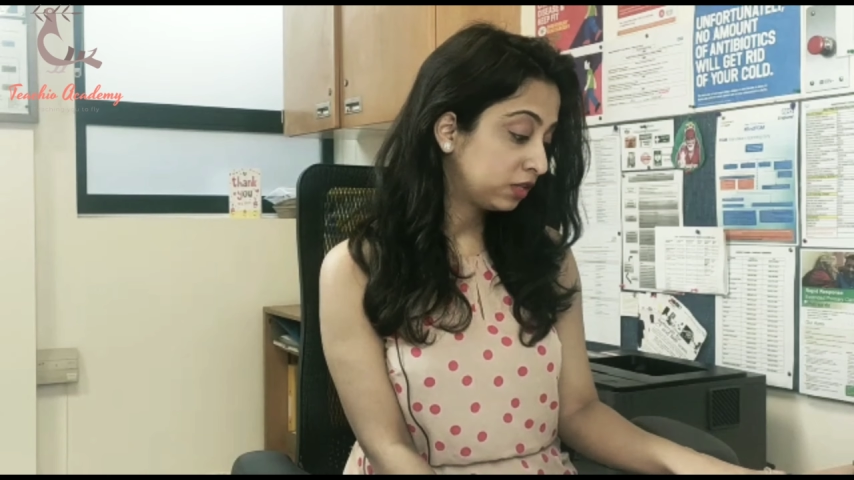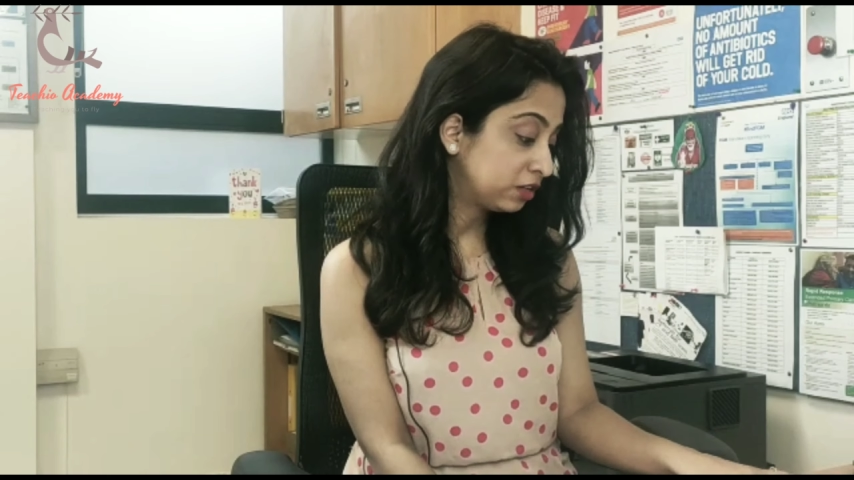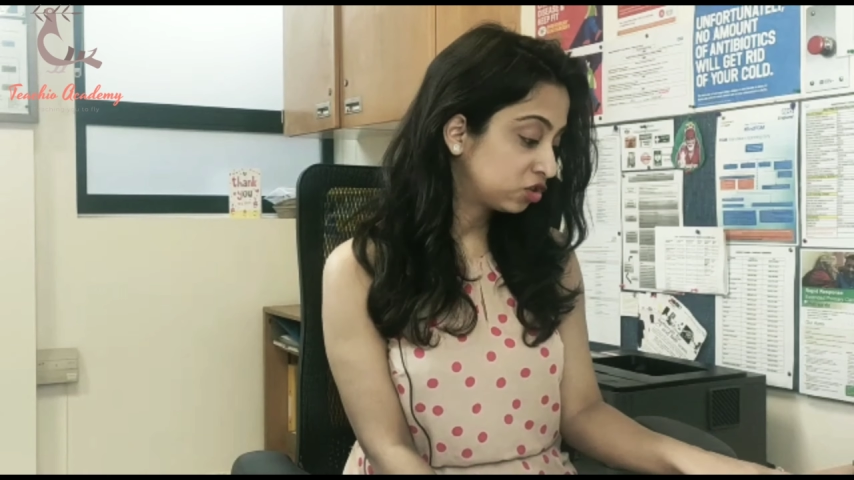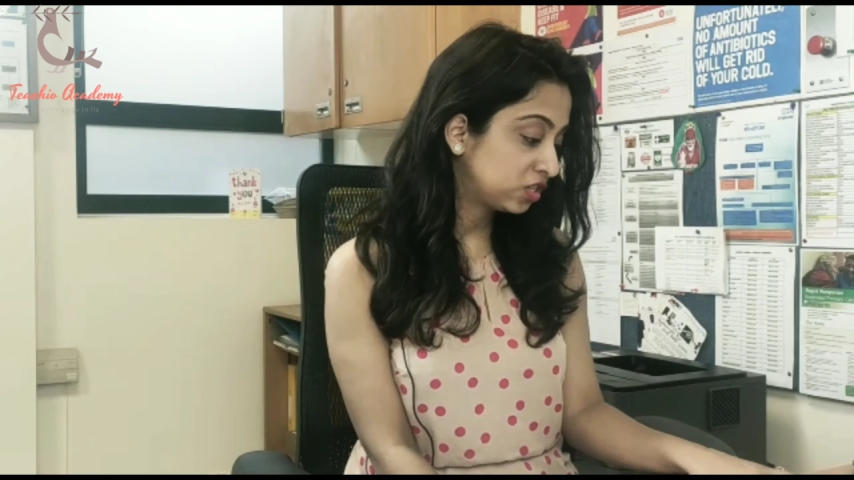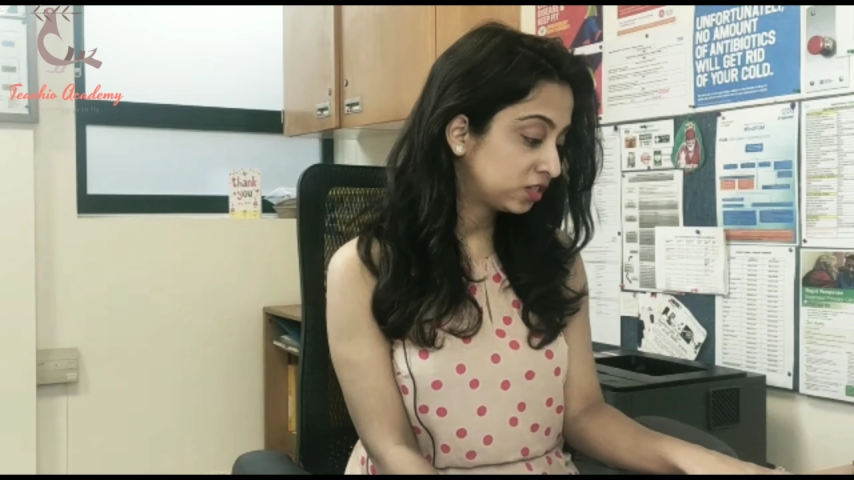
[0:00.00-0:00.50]
So
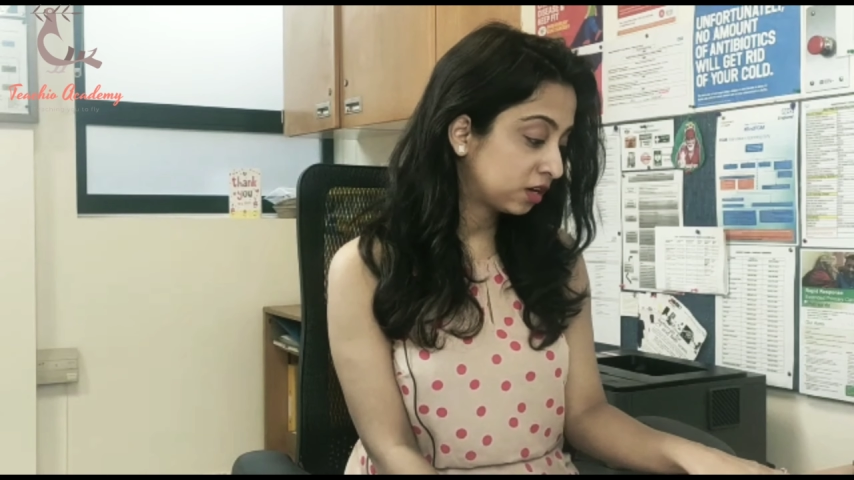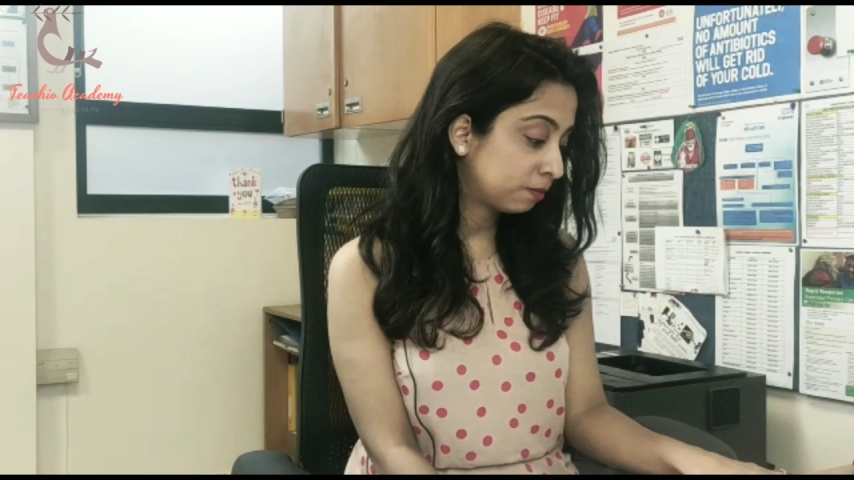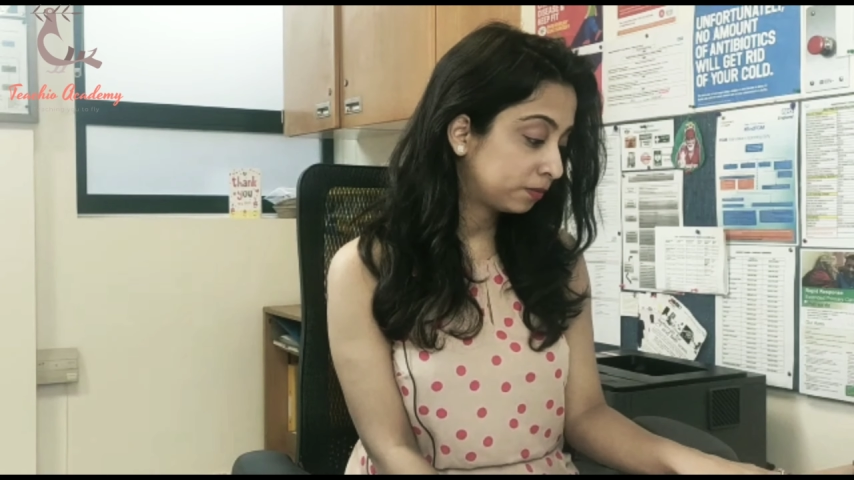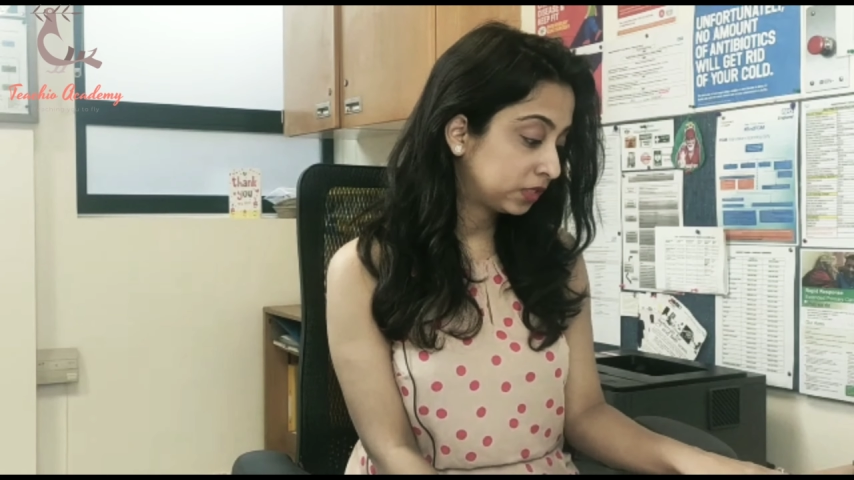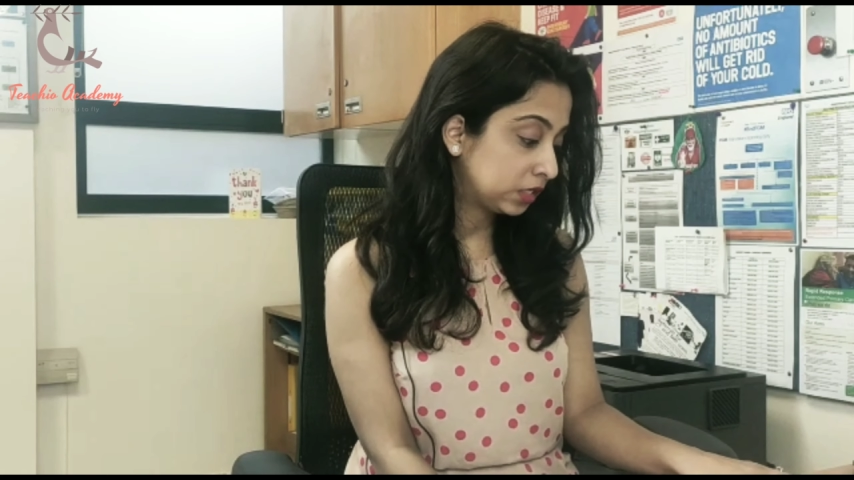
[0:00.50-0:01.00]
that's just
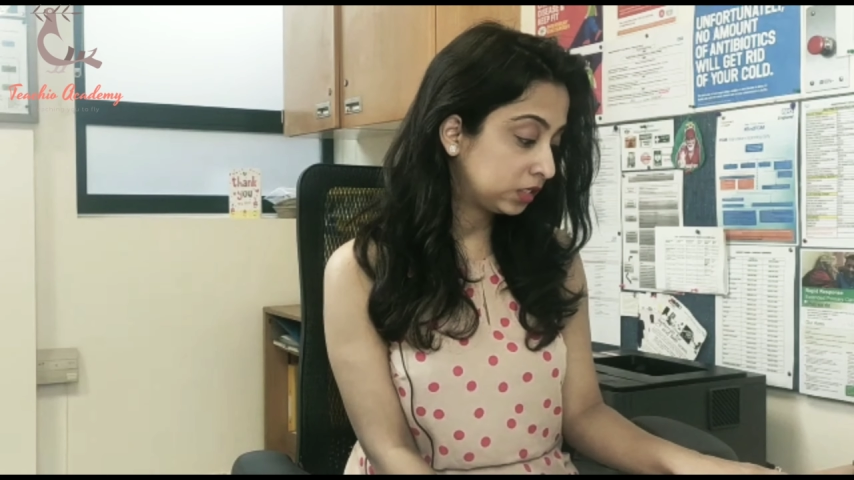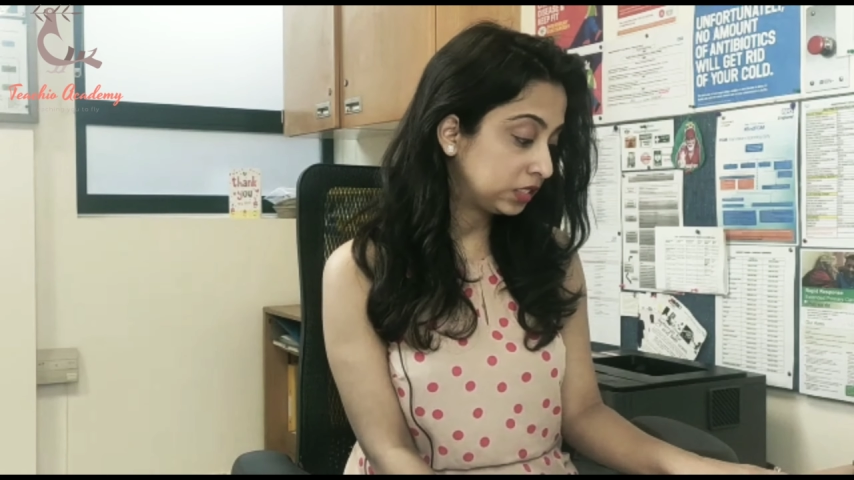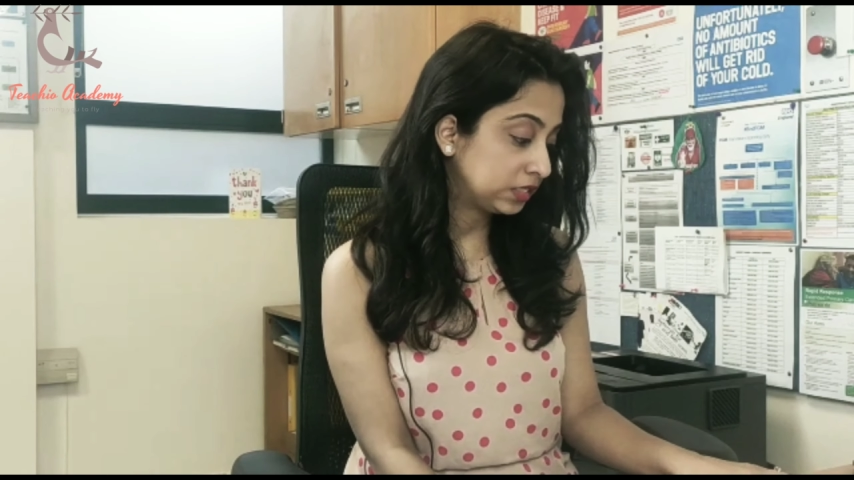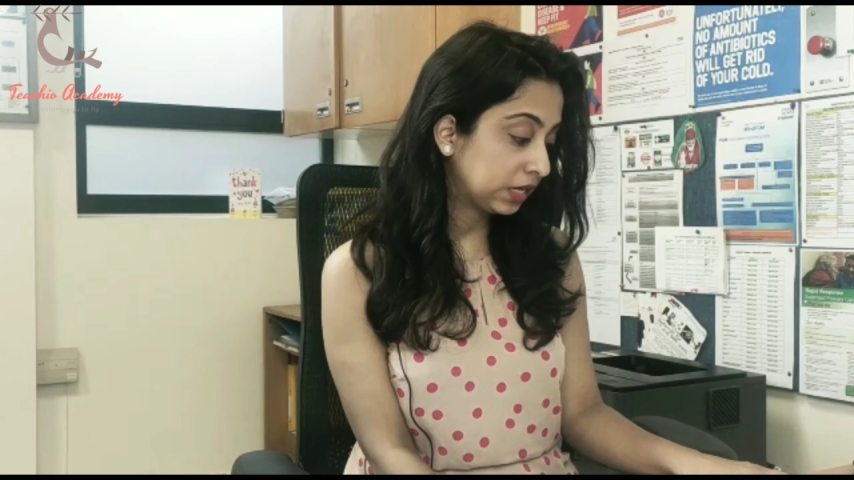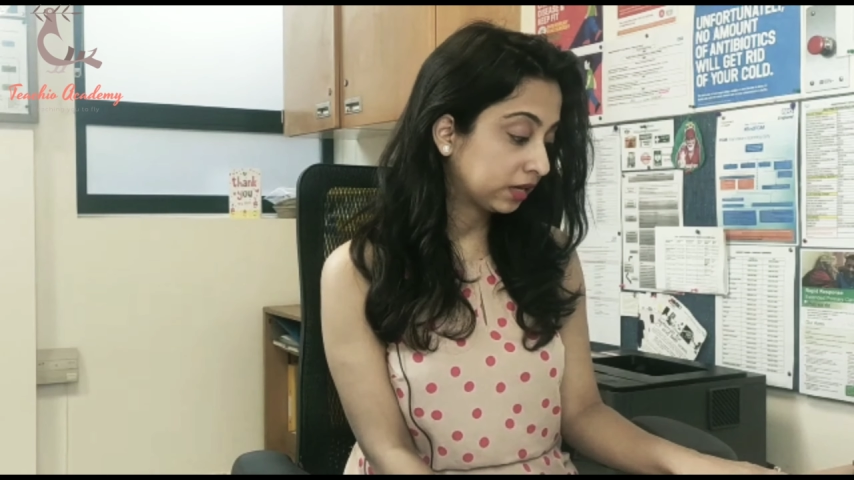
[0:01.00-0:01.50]
up
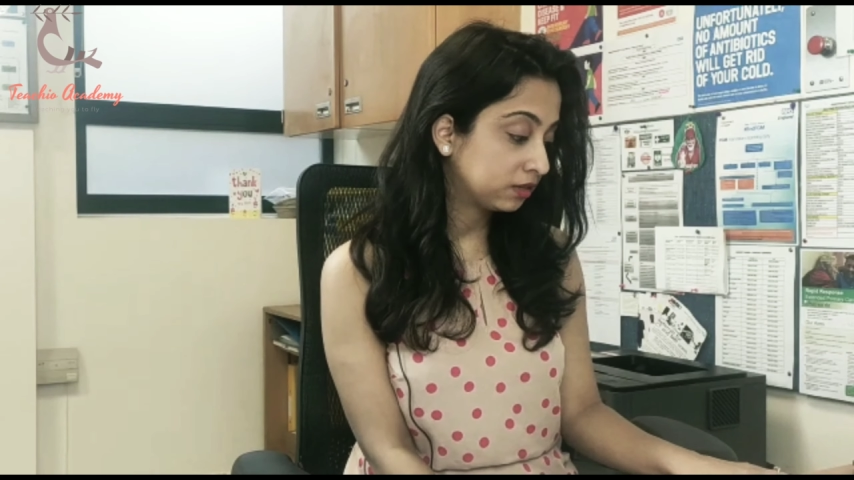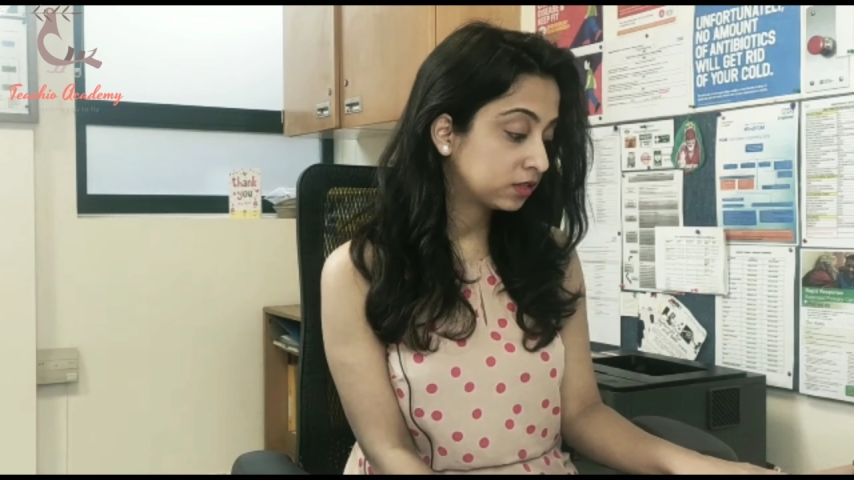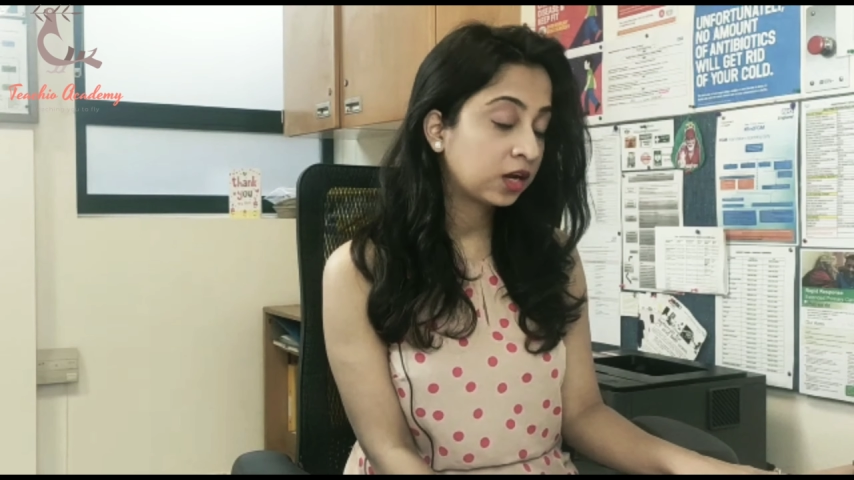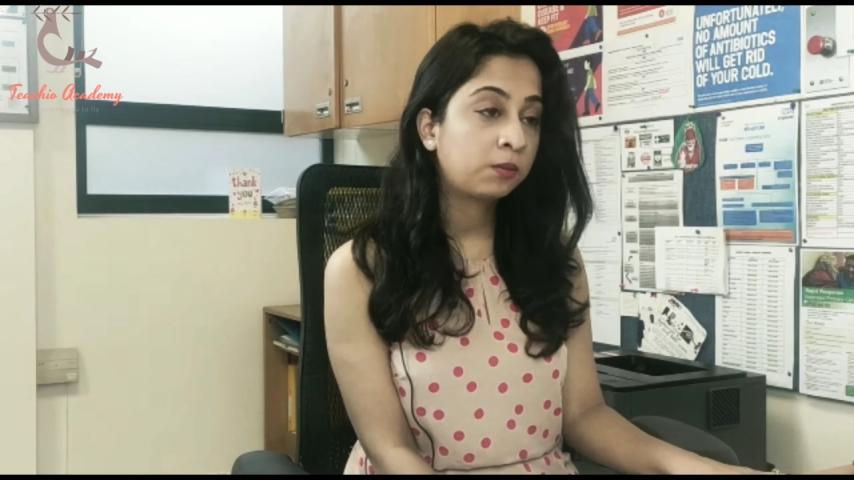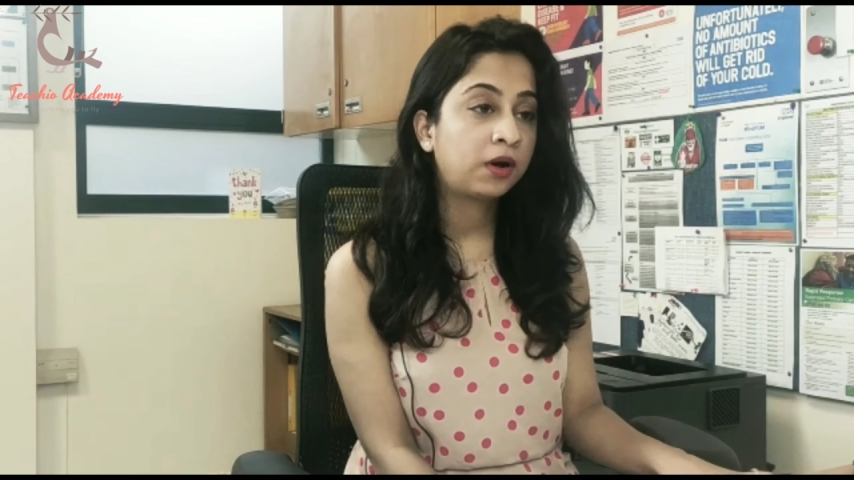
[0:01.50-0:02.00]
30
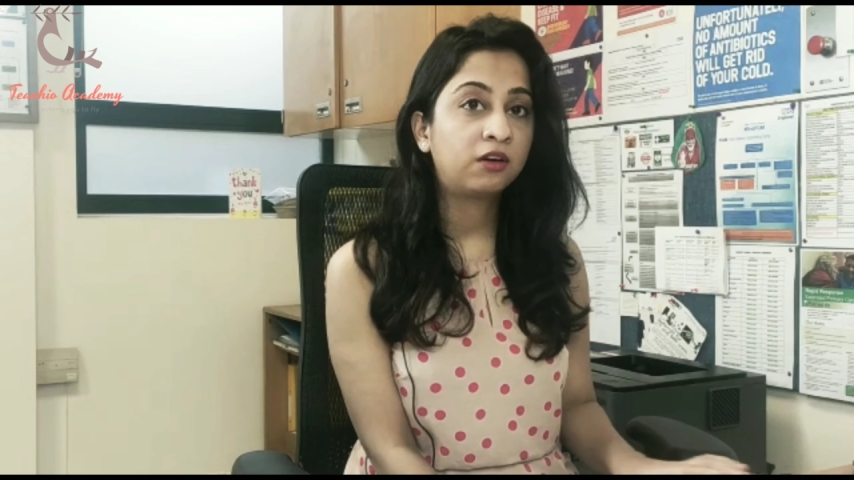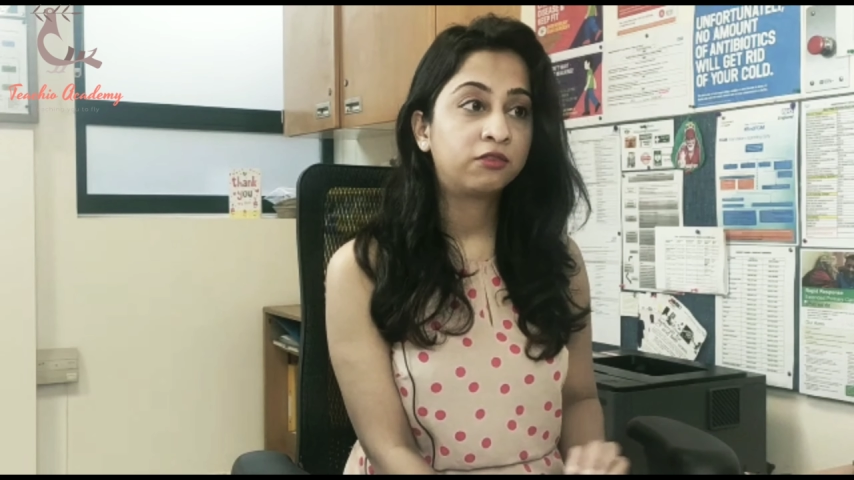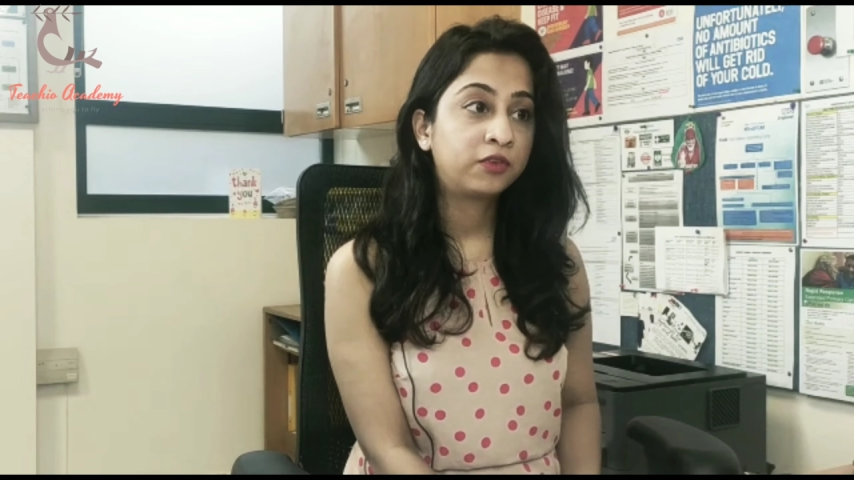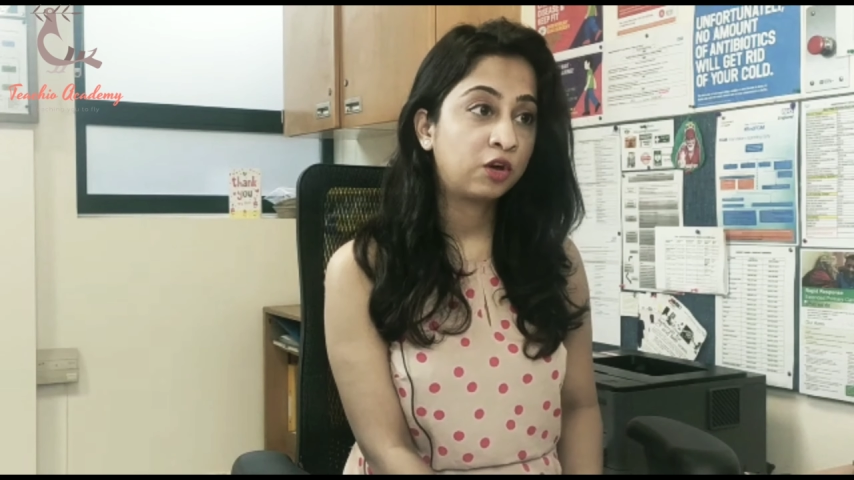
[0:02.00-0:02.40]
seconds above